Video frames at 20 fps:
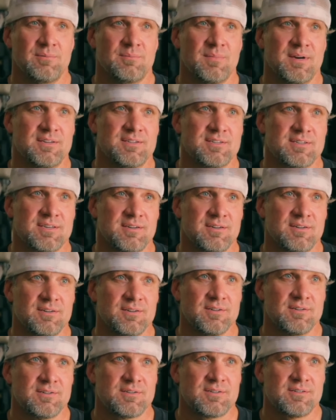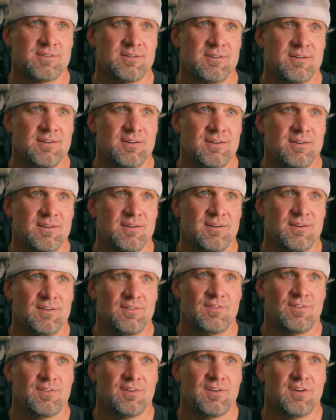in my skills
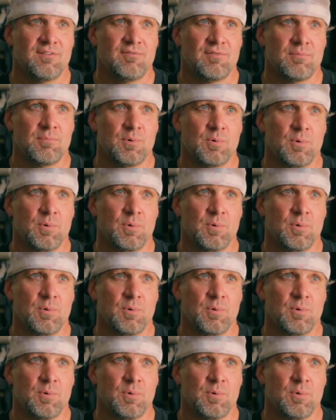is to give them